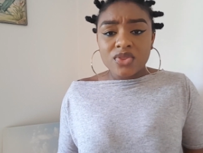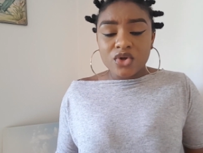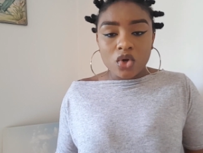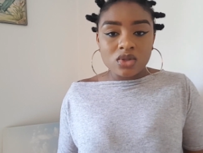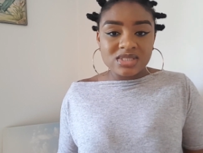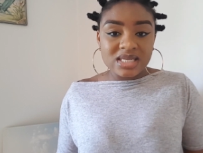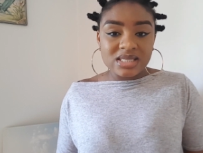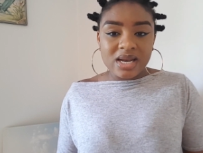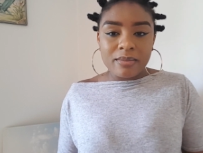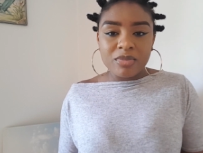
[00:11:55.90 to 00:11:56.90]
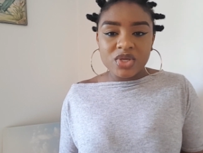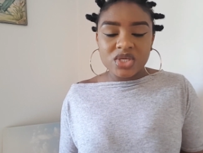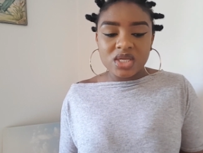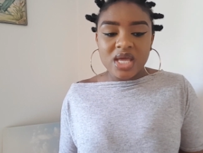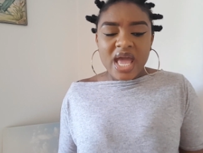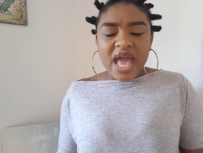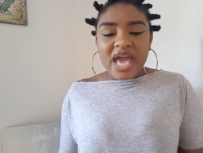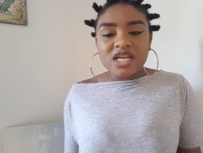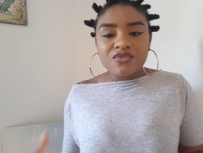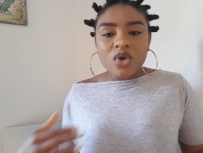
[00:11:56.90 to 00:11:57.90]
the content that I'm making.
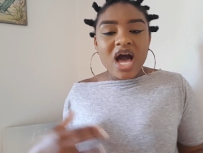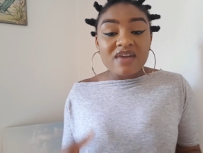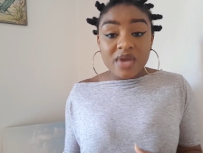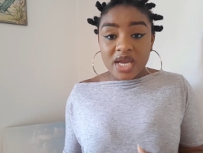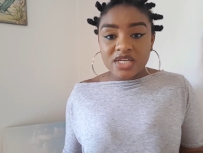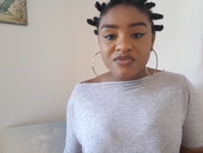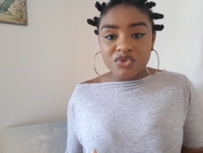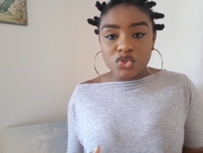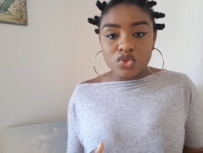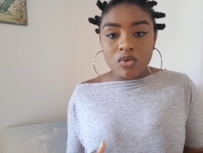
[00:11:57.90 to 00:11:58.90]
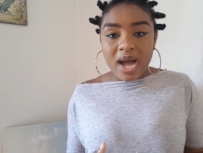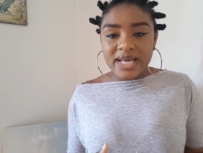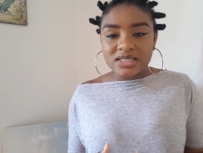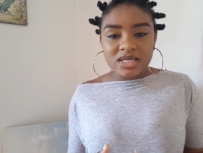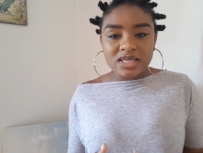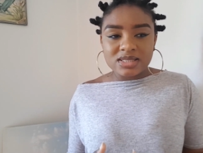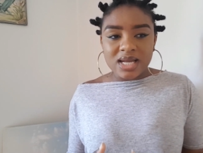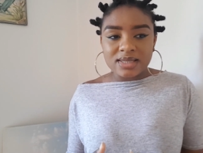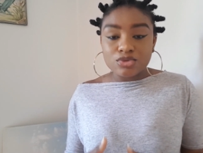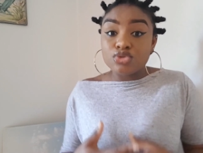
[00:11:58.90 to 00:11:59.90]
And if you have any video ideas that